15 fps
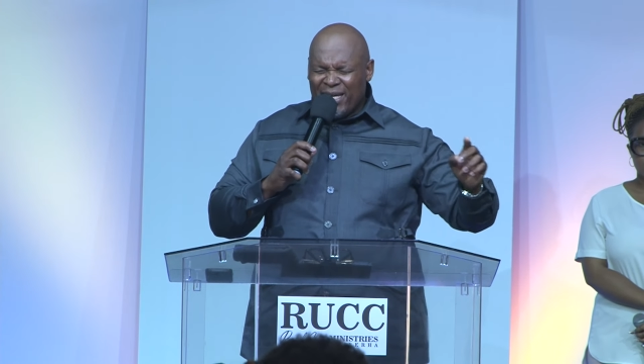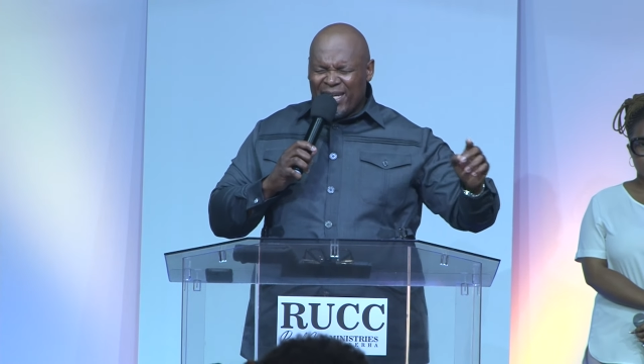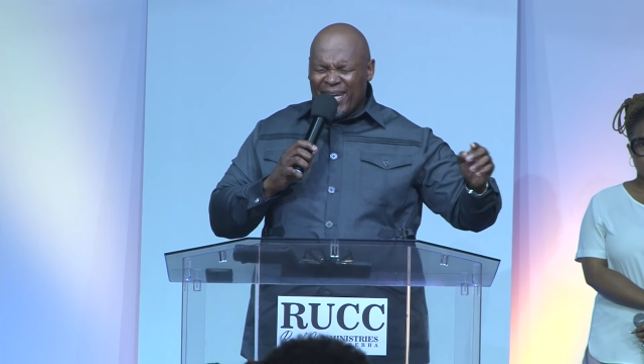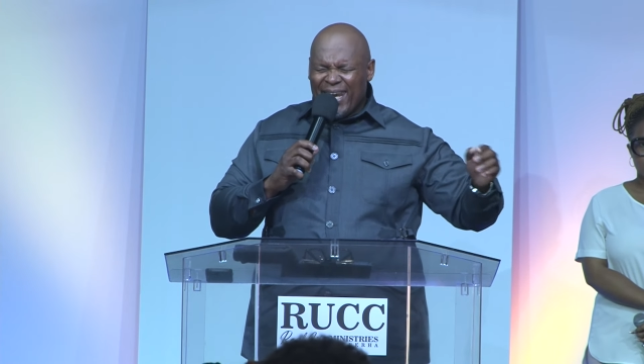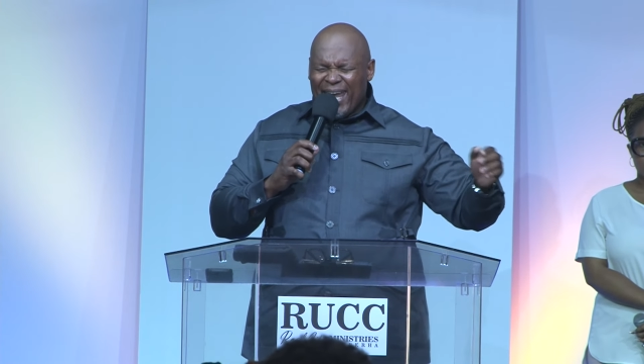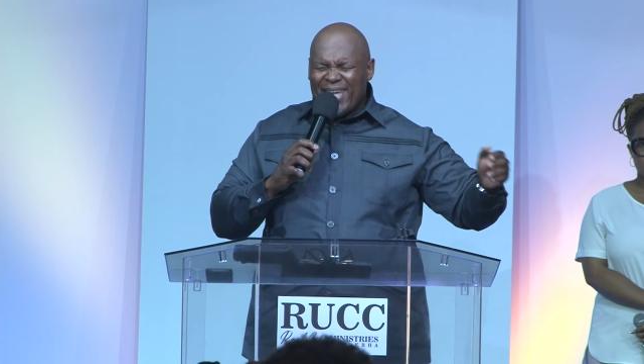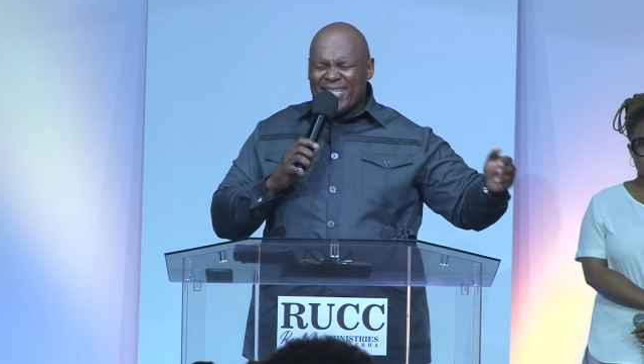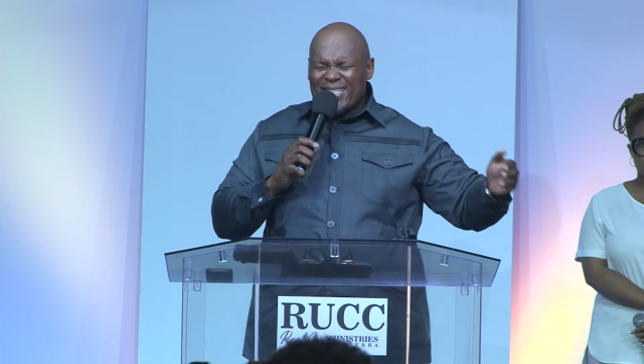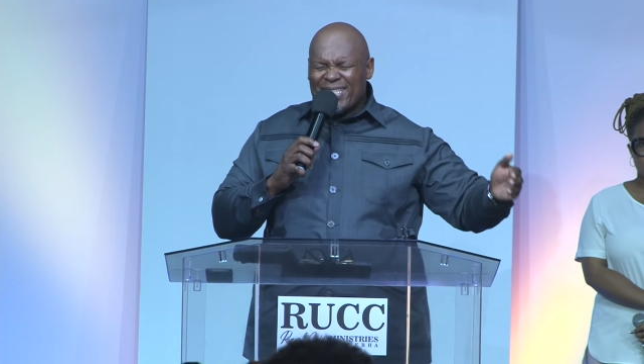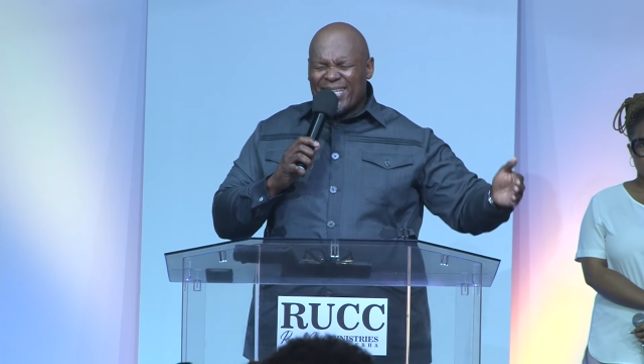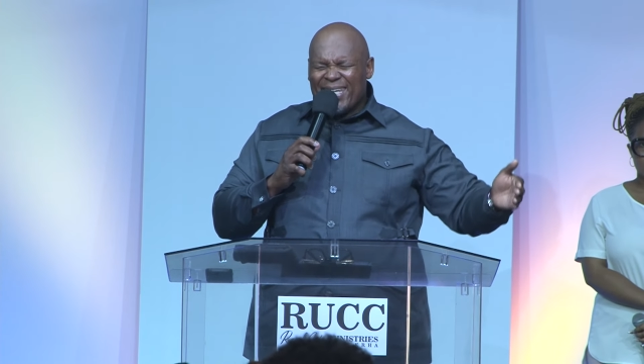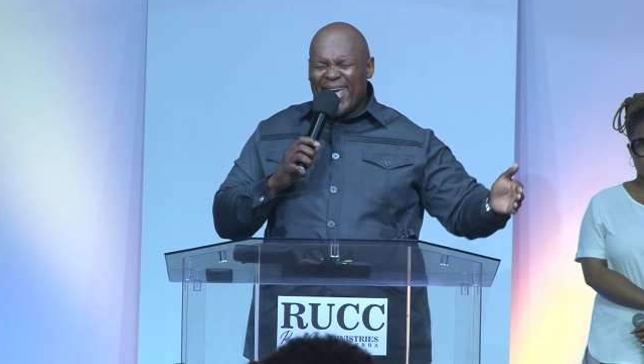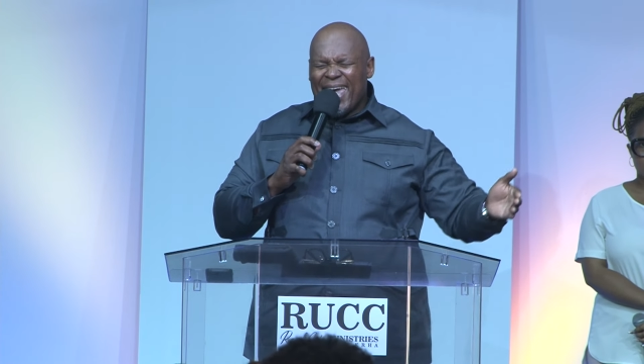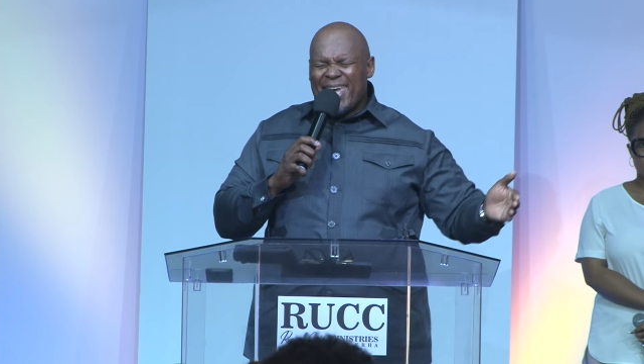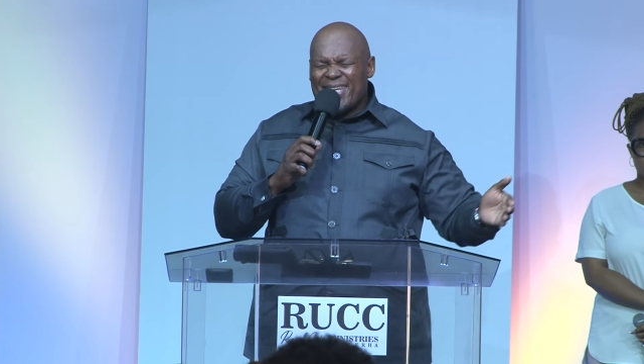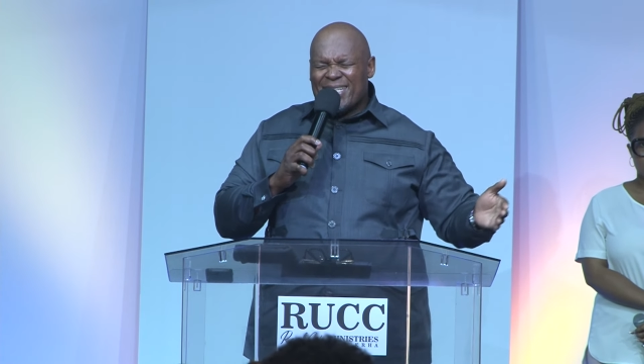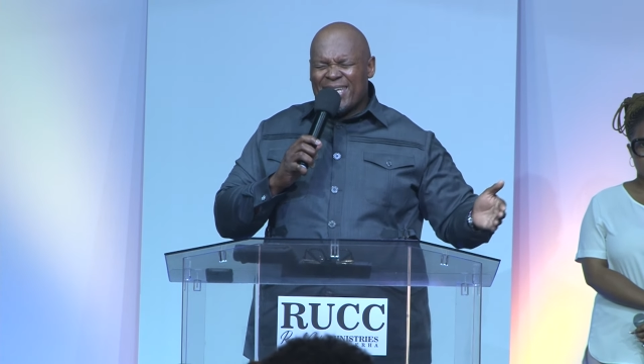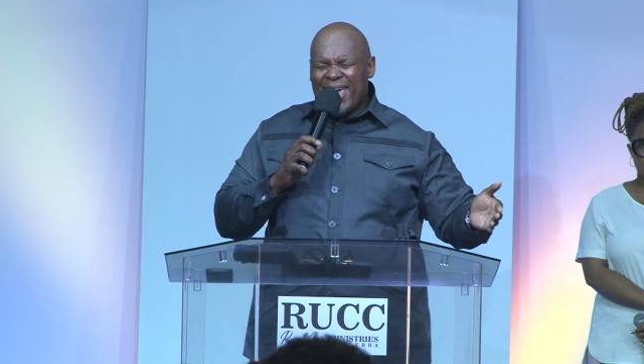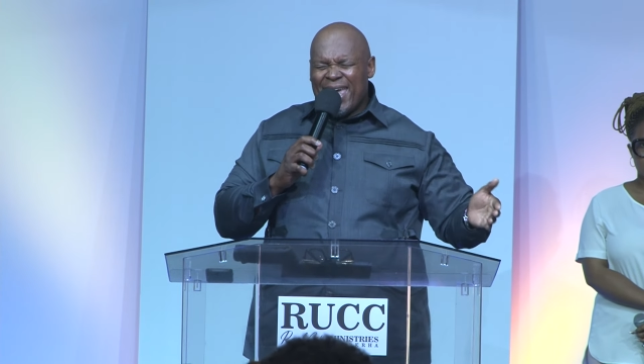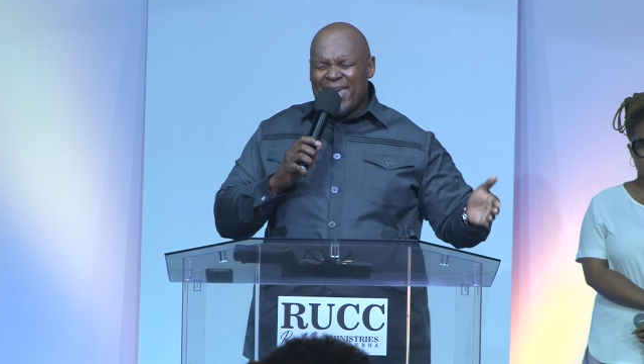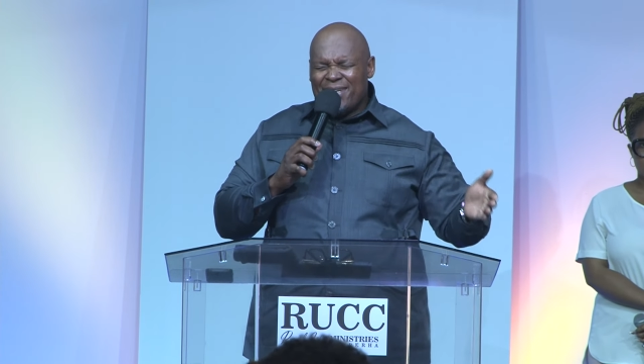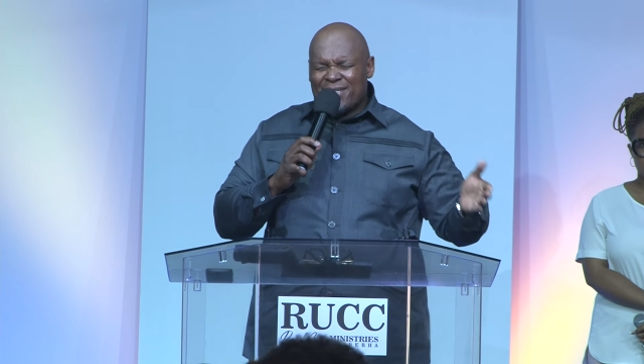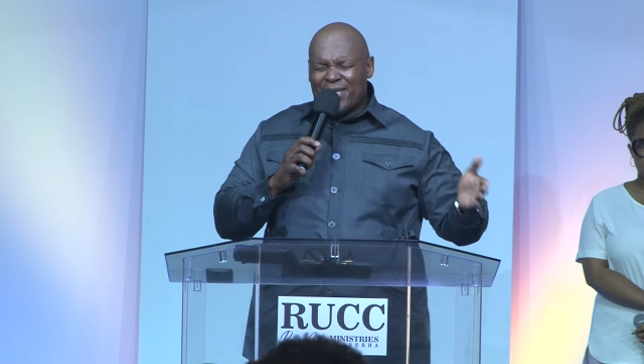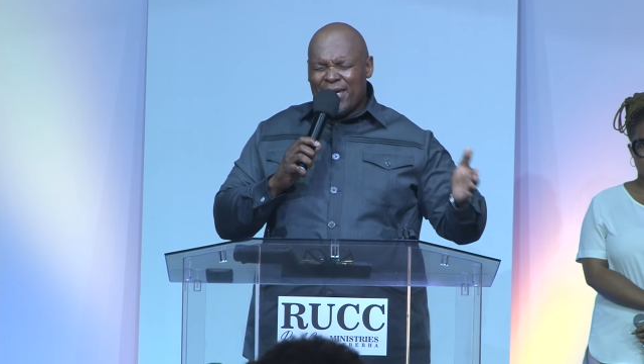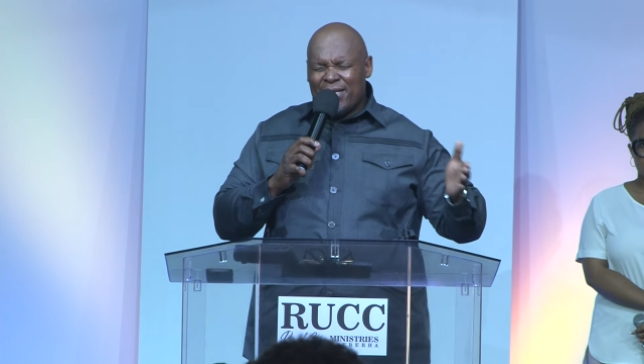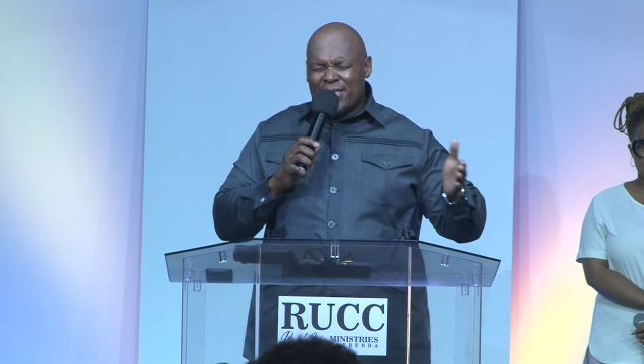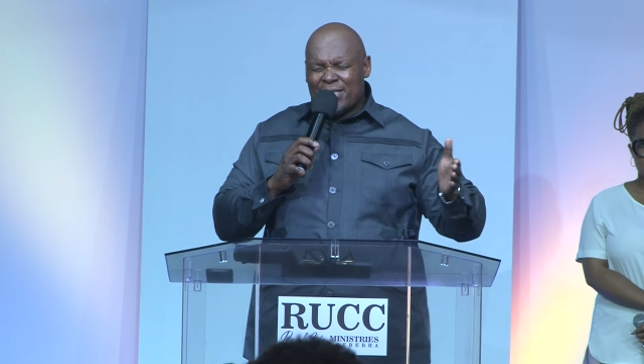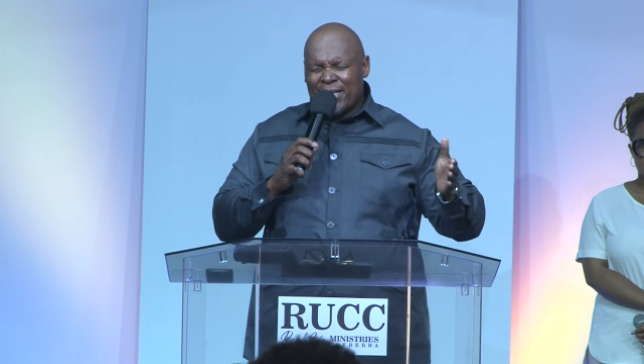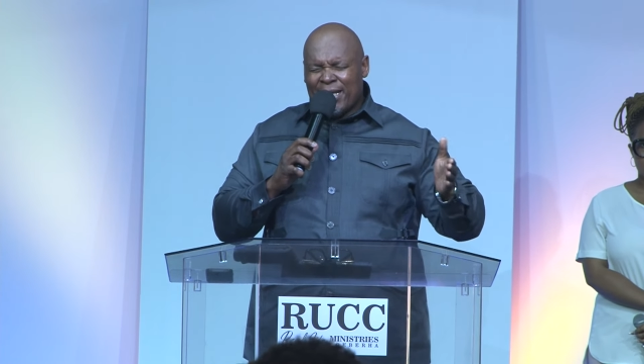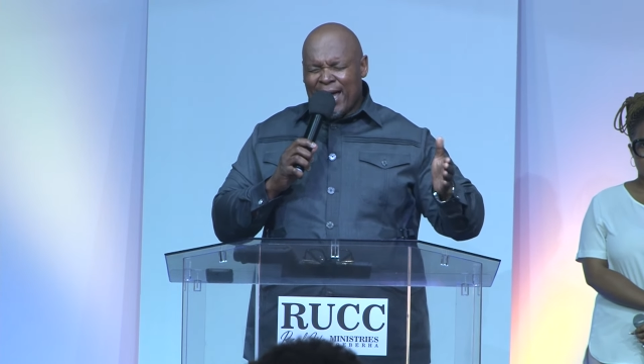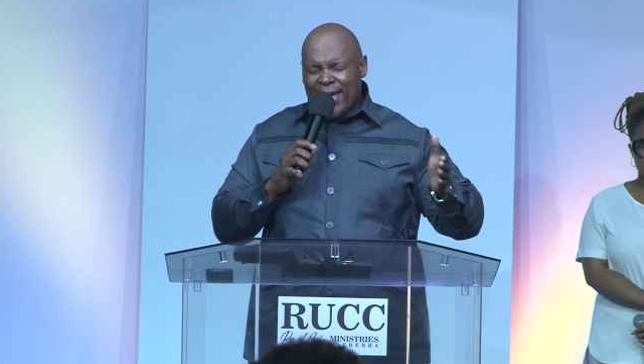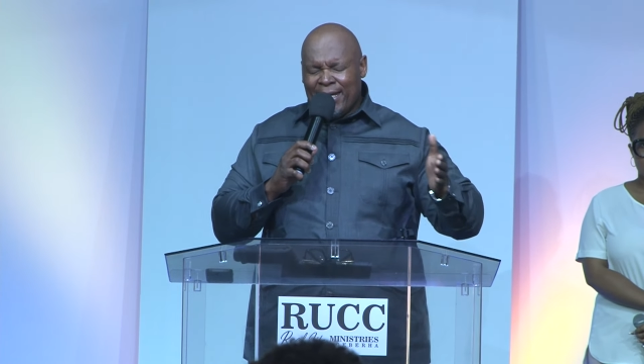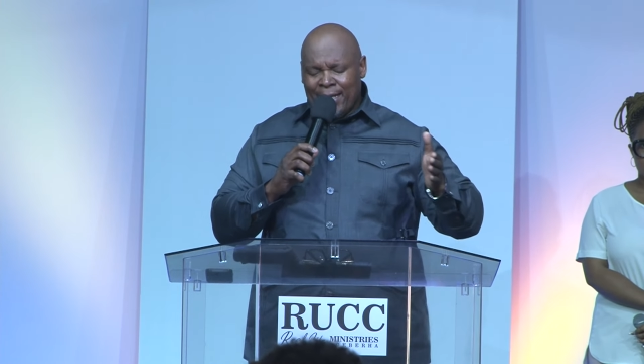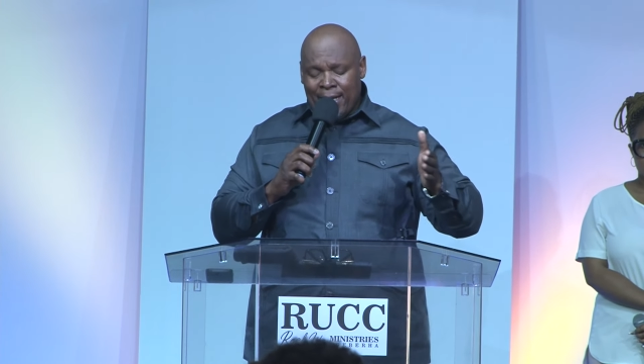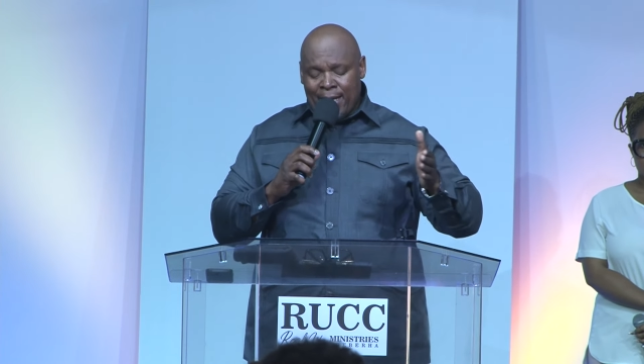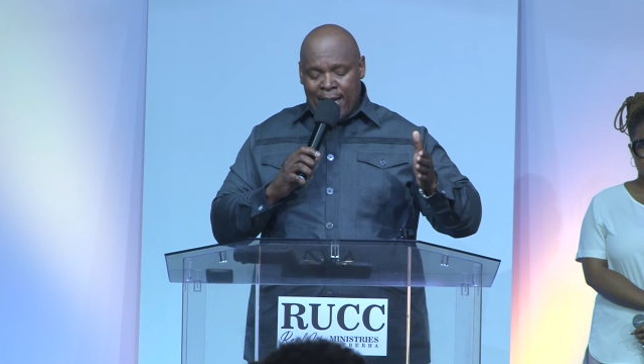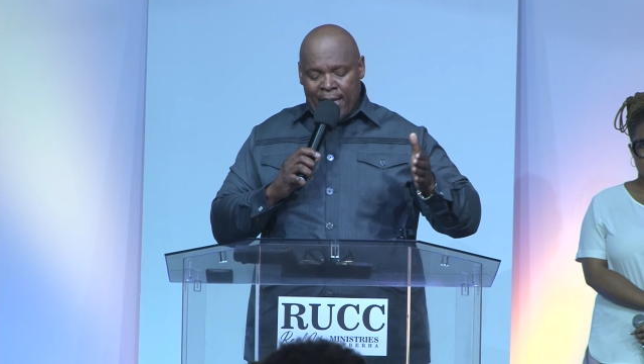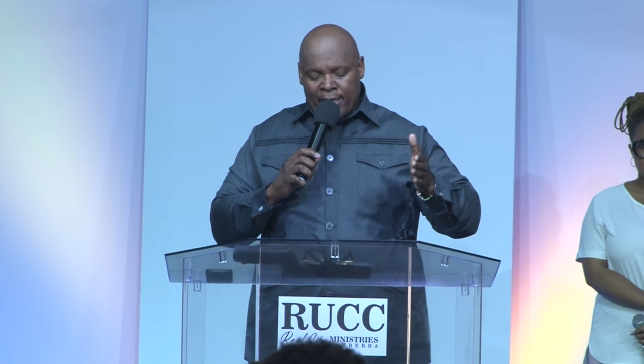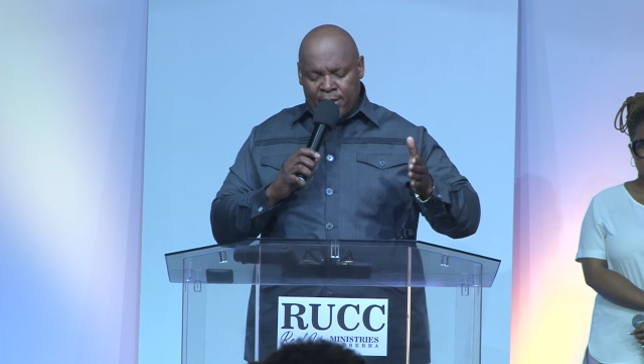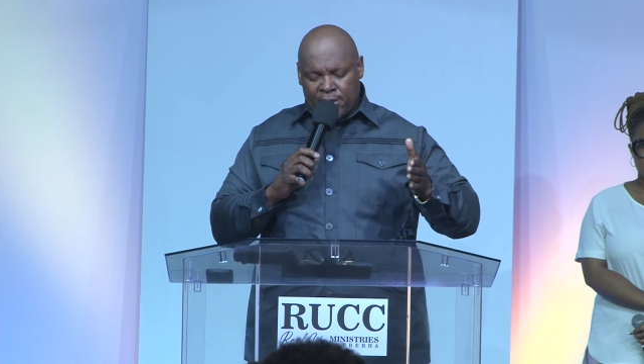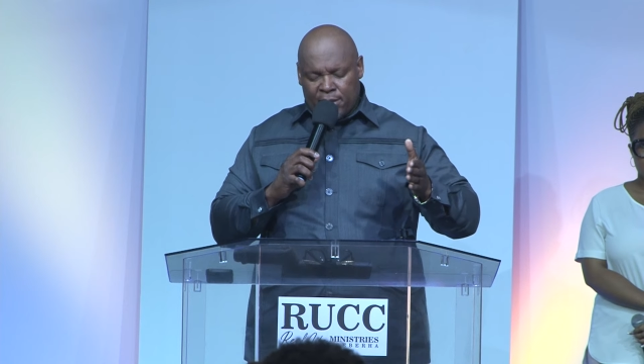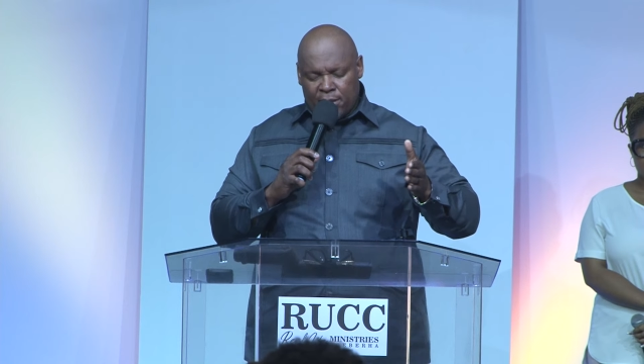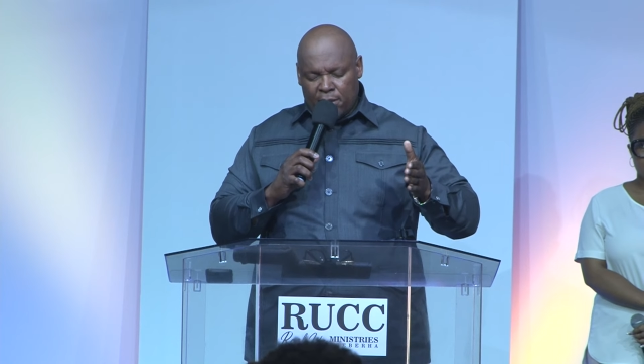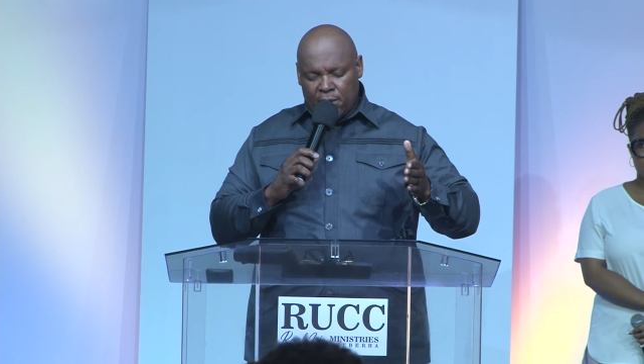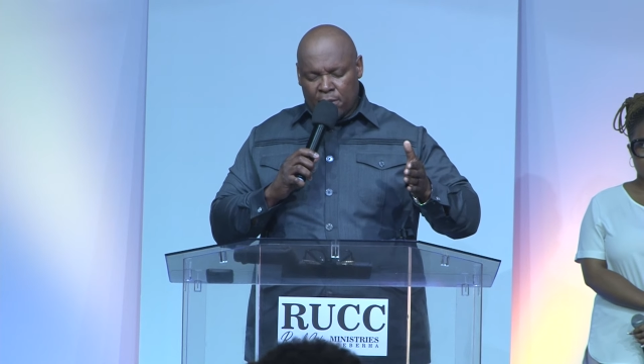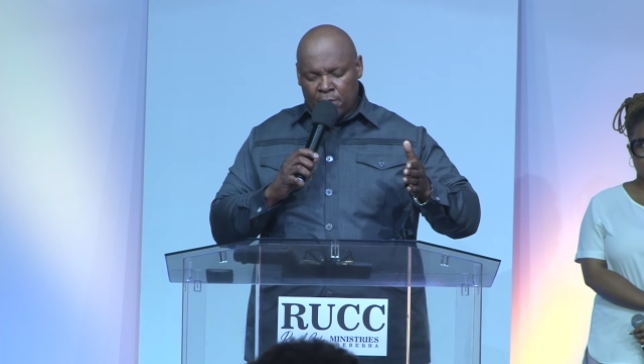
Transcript: In 1988, 89, 90,